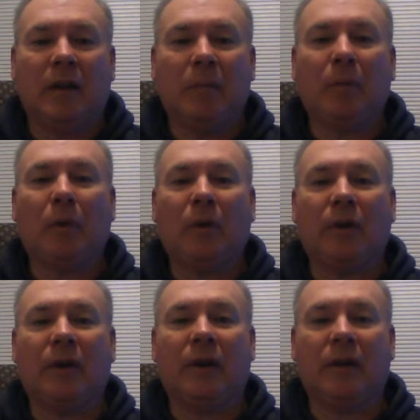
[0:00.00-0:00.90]

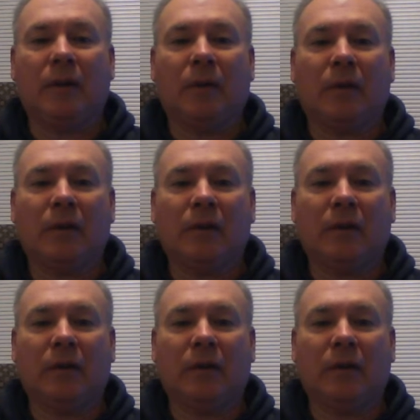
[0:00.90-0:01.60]
employ in order